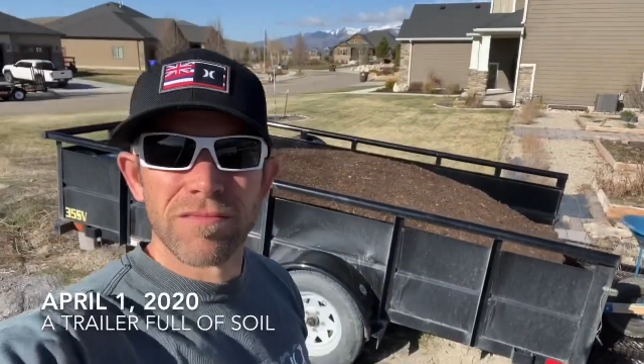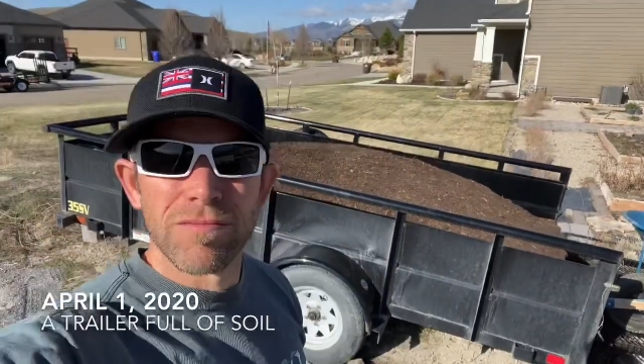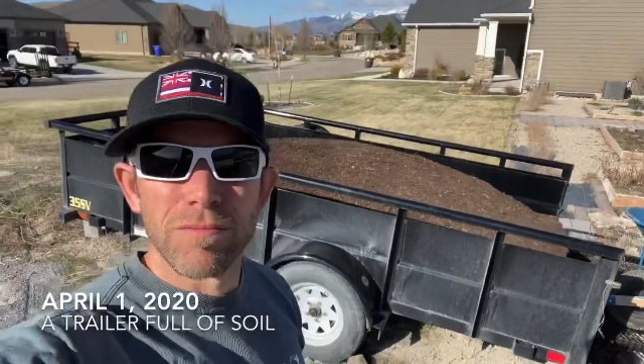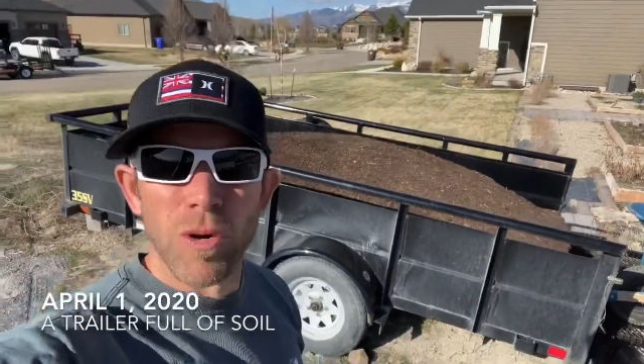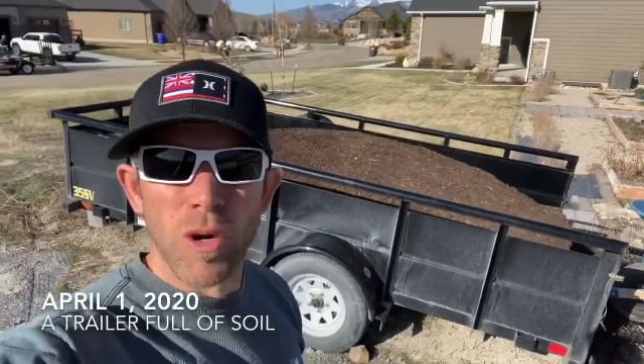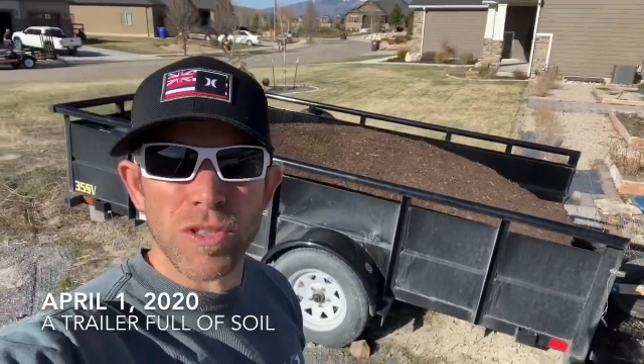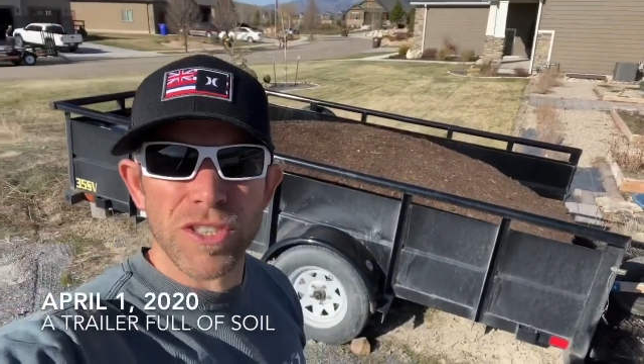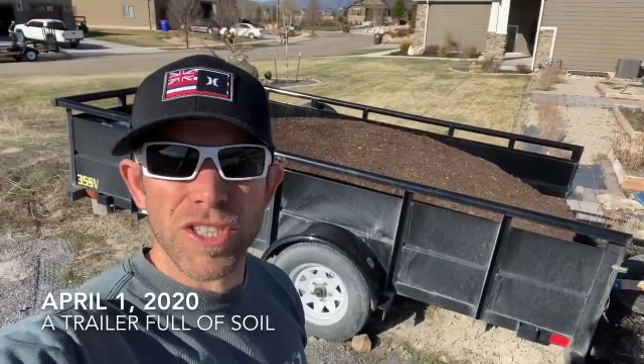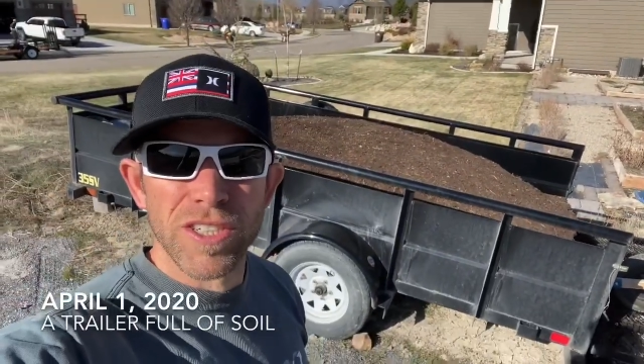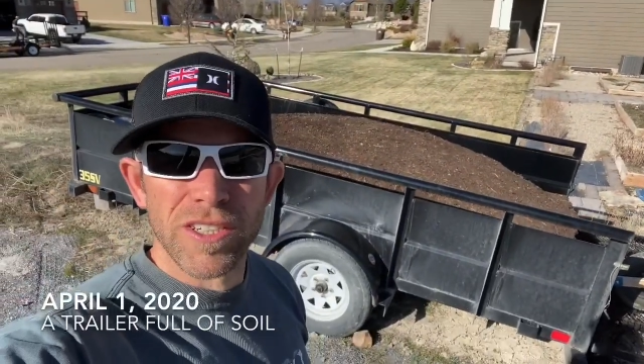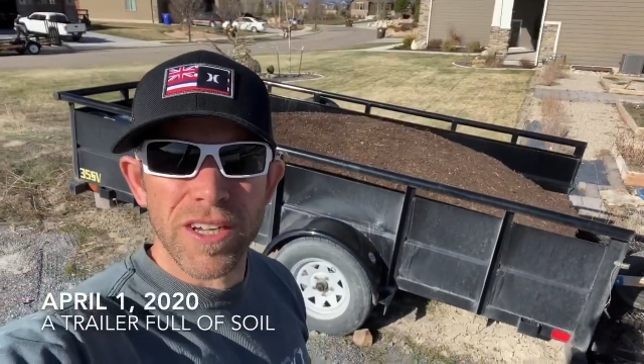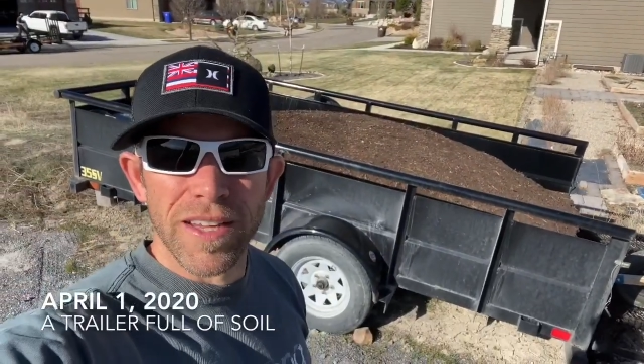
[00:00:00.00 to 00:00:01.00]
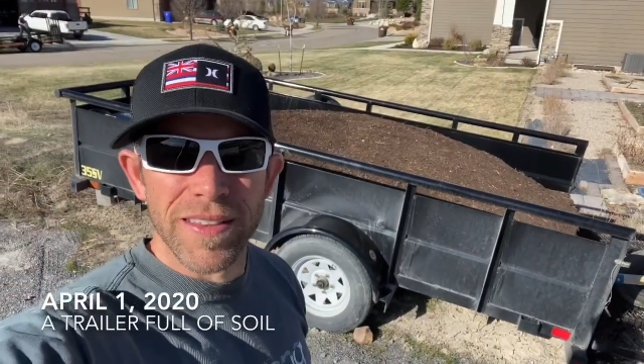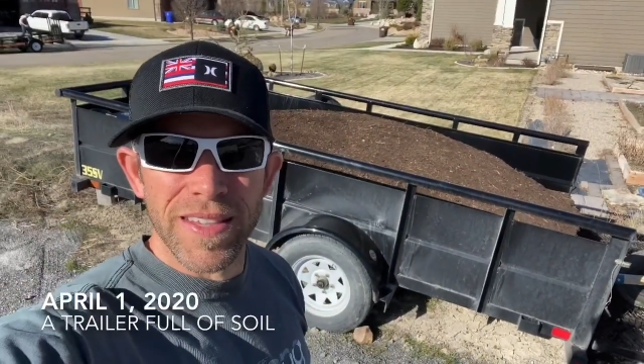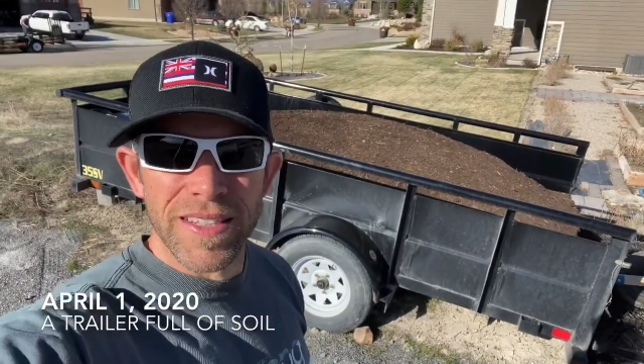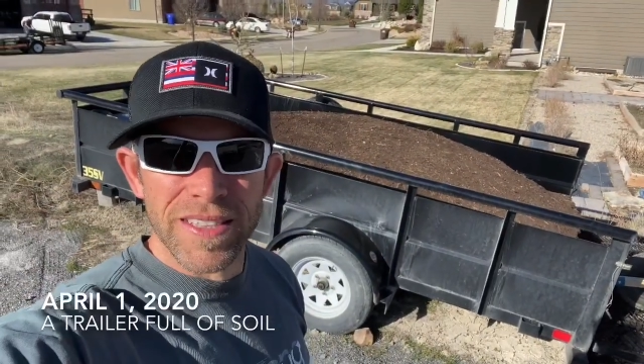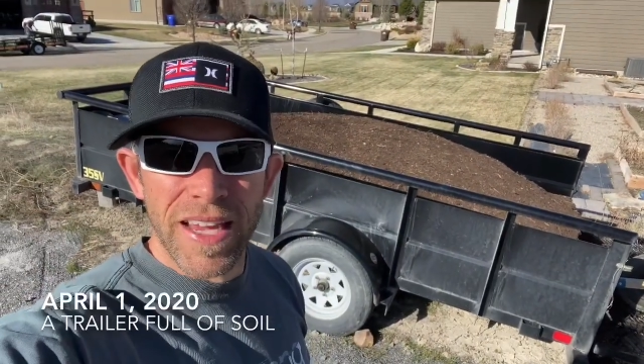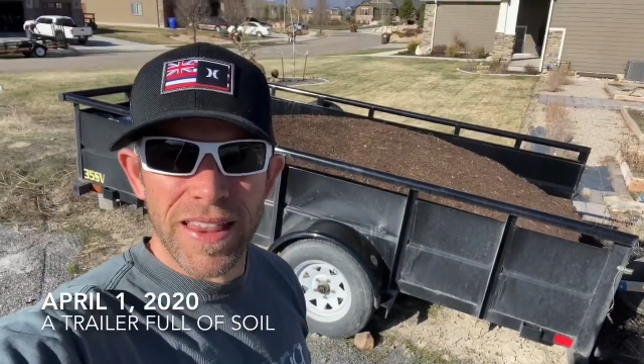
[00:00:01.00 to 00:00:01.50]
mulch and
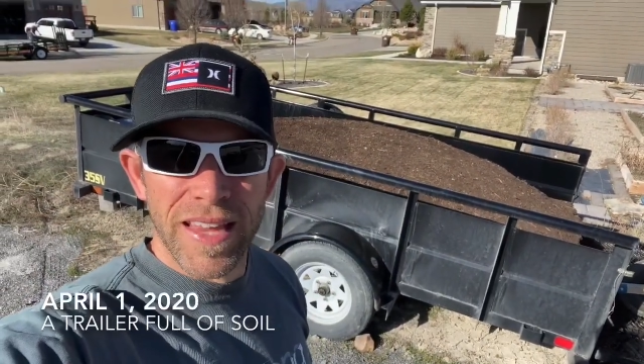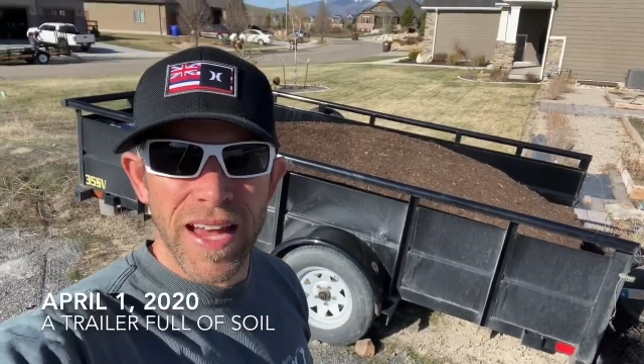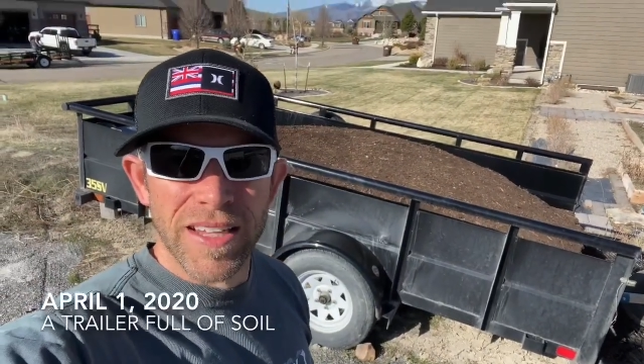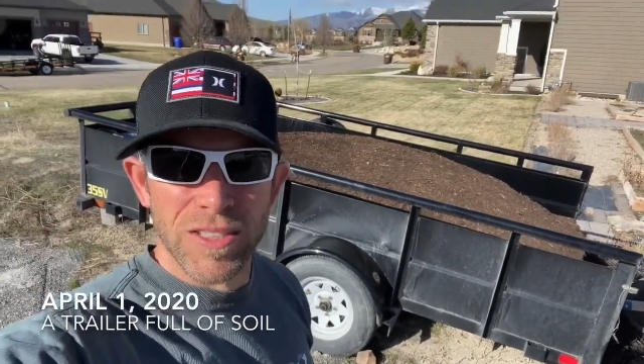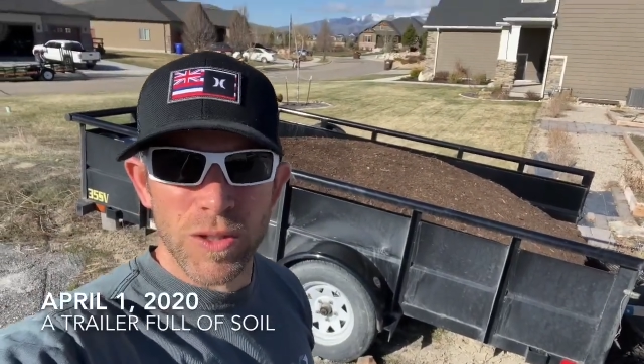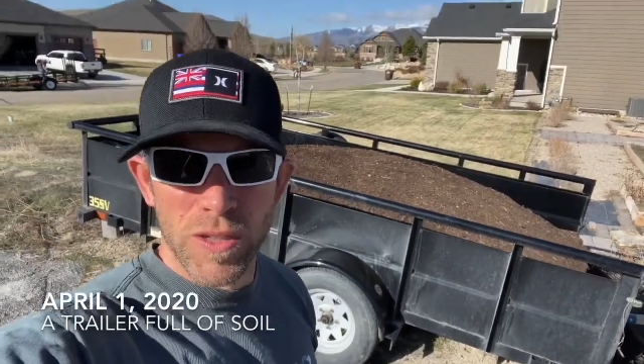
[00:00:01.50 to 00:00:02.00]
things like that. So